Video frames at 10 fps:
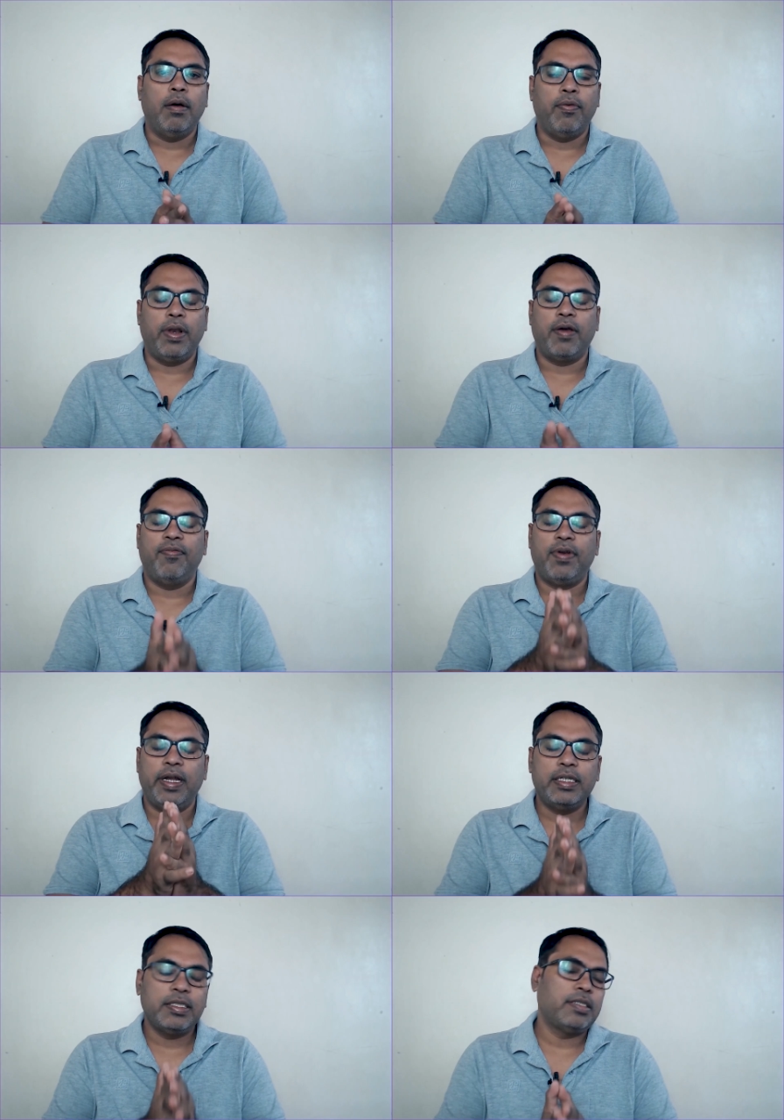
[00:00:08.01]
Welcome
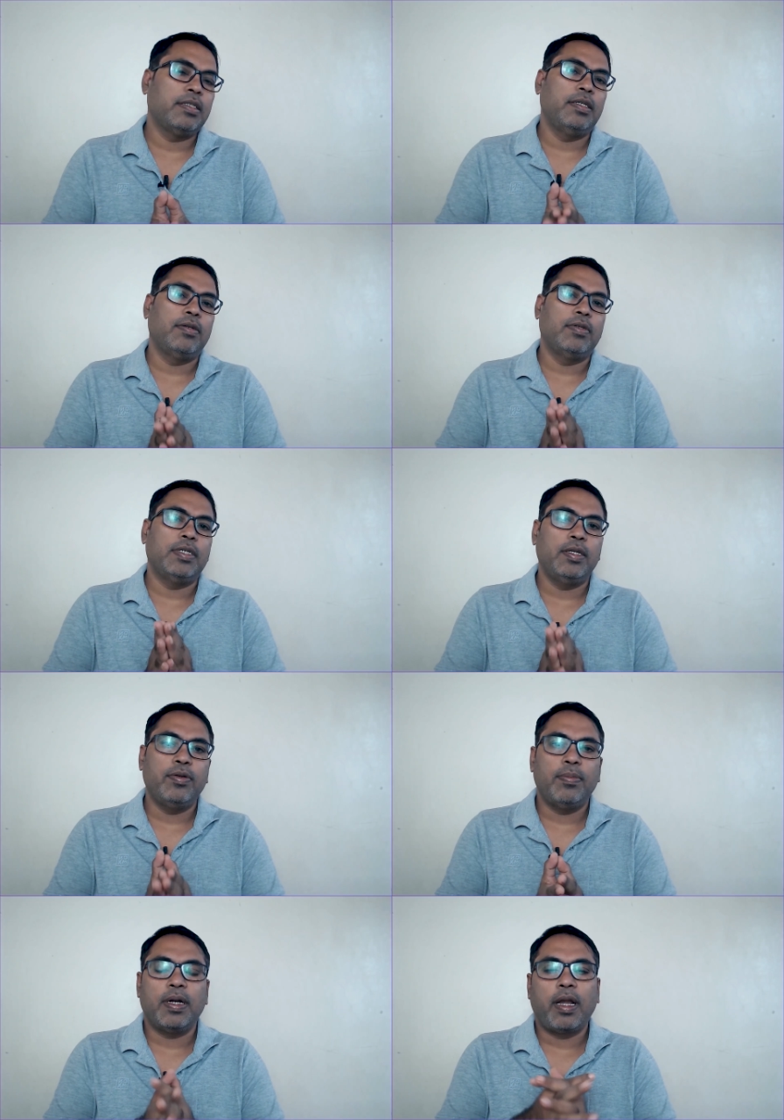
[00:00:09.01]
friends into the
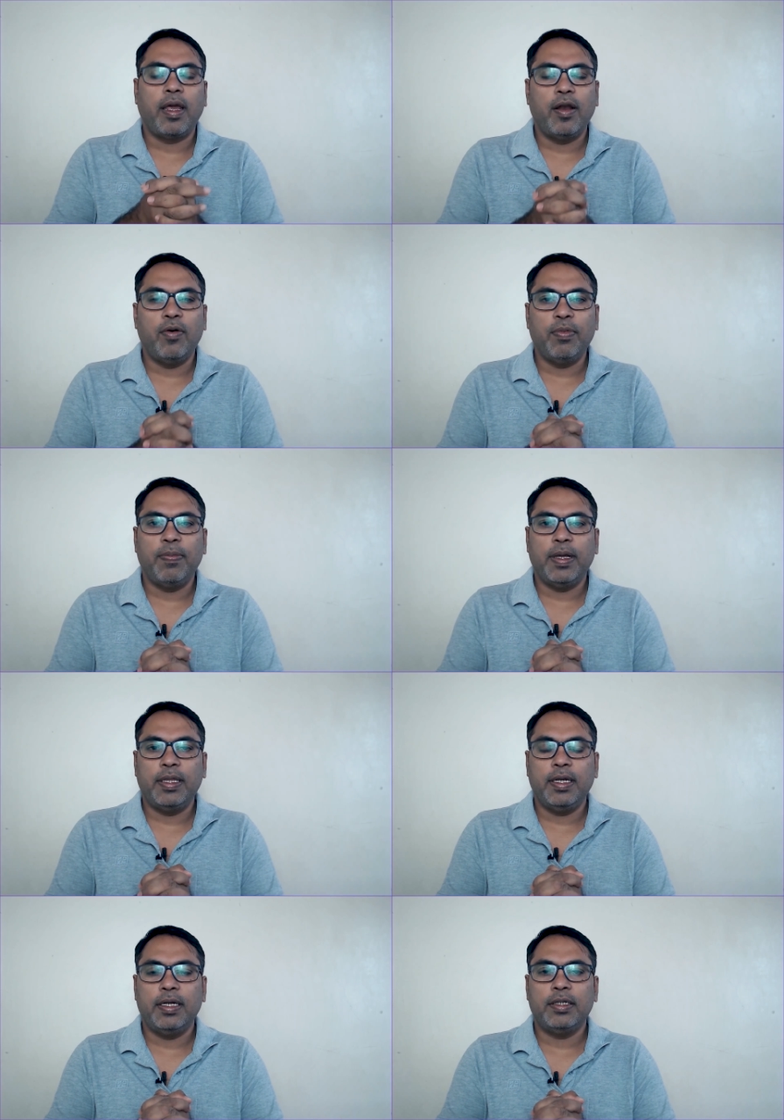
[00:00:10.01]
Genuine Practical
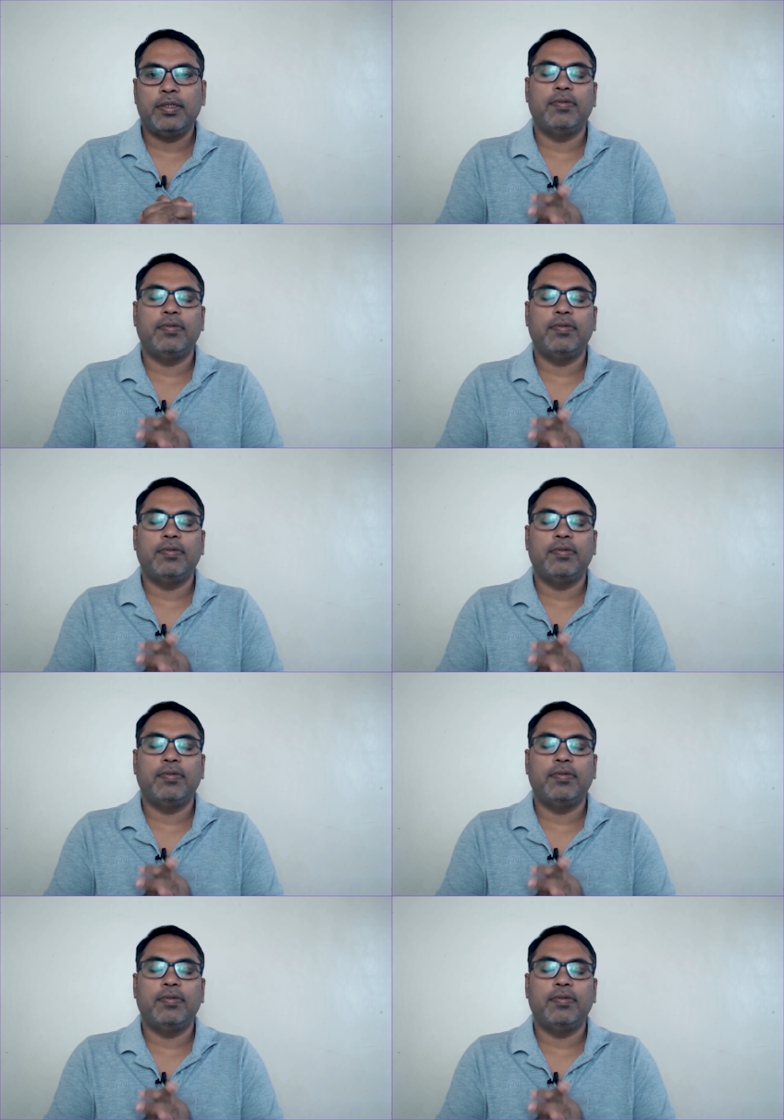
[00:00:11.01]
Homeopathy.